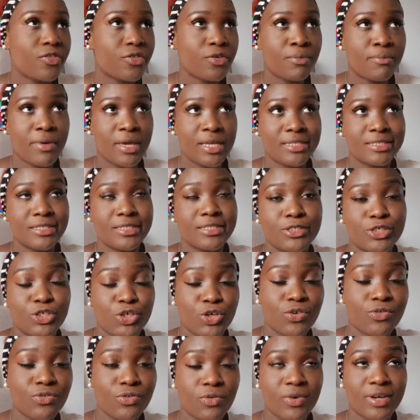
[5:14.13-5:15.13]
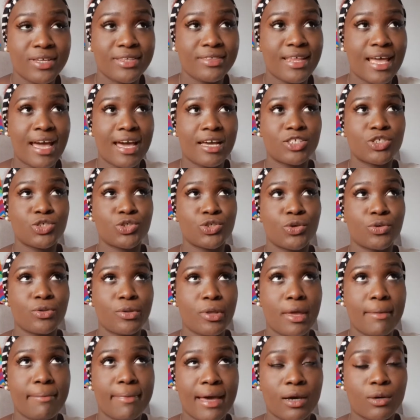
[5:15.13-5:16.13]
Other men's, the other one that I do
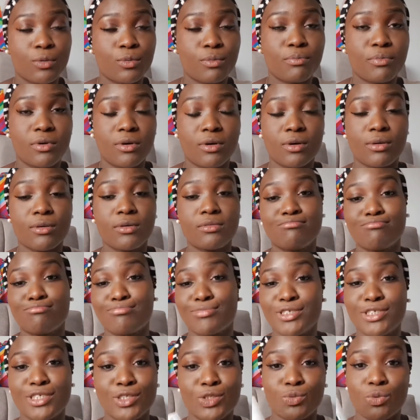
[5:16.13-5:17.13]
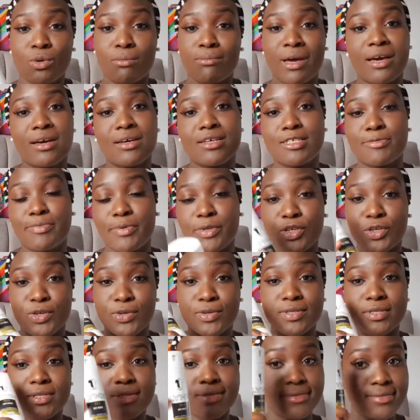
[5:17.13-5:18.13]
not know about, but this is what my
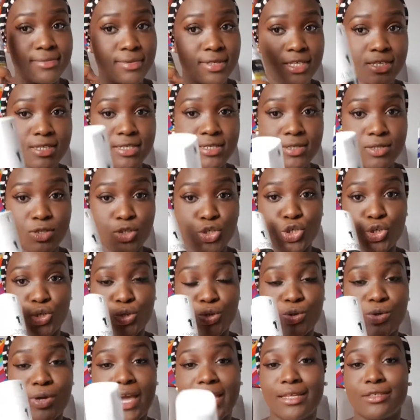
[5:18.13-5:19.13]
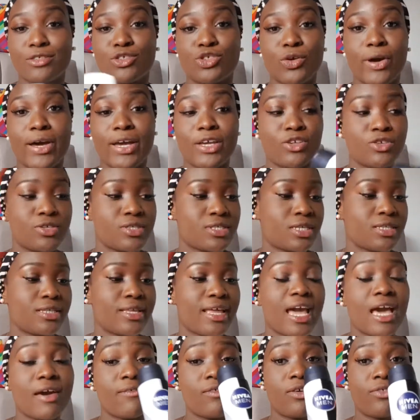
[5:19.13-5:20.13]
husband uses this too, and so I use
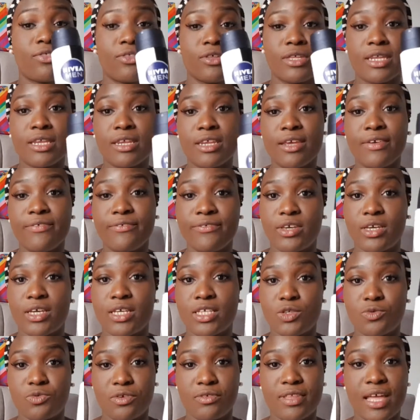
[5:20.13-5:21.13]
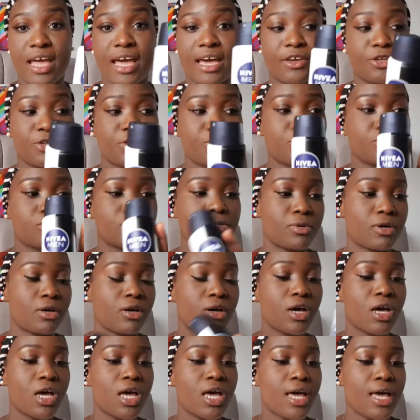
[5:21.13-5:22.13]
it. They have other Nivea as well that I use,
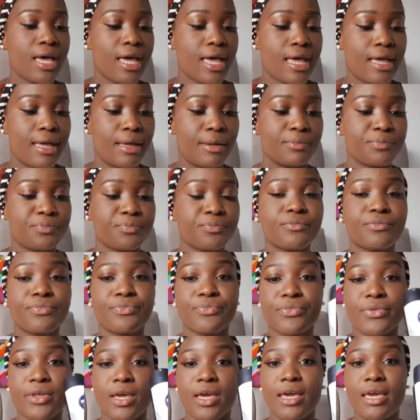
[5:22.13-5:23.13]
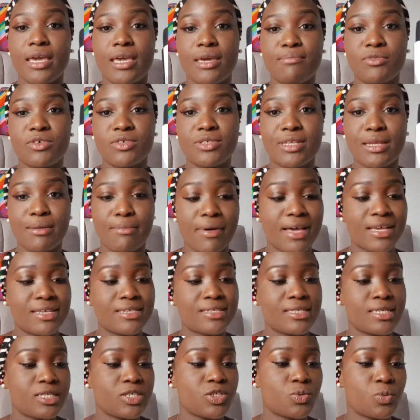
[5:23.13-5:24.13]
but he mostly
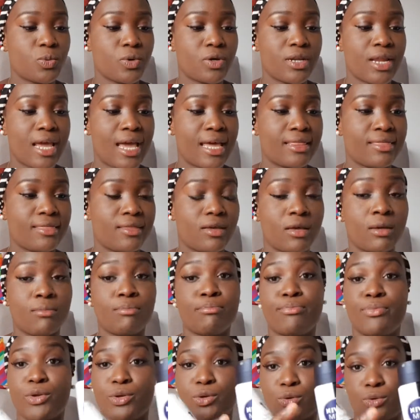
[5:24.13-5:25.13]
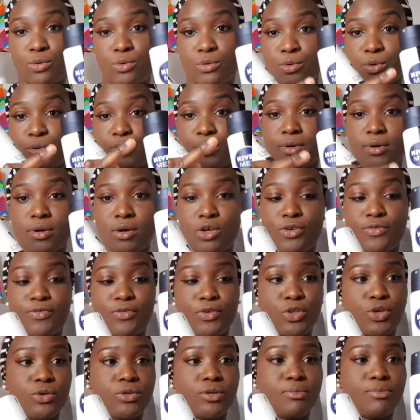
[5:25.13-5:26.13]
buys this one and the blue,
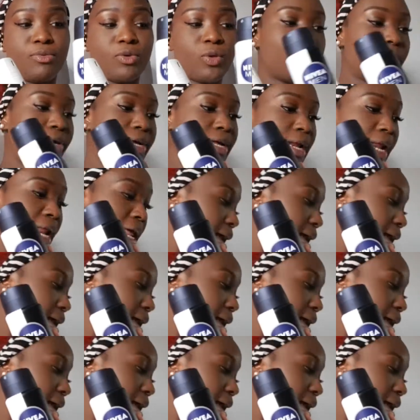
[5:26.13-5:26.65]
if you know the blue one.